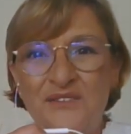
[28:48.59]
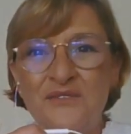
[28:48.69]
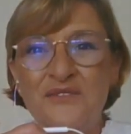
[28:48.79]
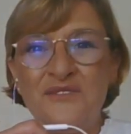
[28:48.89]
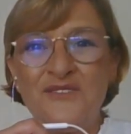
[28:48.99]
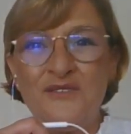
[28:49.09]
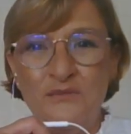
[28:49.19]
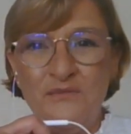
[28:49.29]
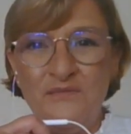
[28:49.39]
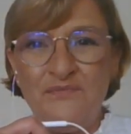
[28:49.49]
to
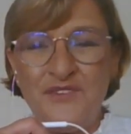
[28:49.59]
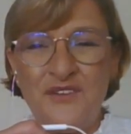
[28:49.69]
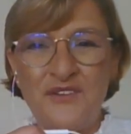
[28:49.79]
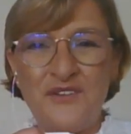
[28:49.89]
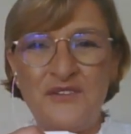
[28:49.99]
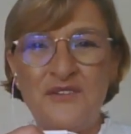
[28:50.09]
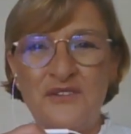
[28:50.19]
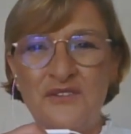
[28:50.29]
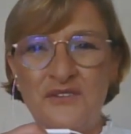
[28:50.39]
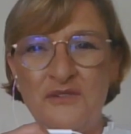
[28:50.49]
to
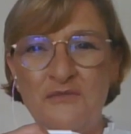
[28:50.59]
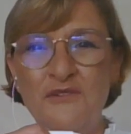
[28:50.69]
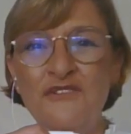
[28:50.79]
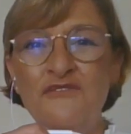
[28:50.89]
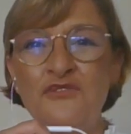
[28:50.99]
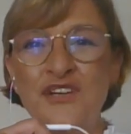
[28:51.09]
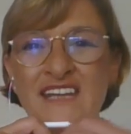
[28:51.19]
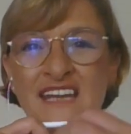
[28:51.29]
to move with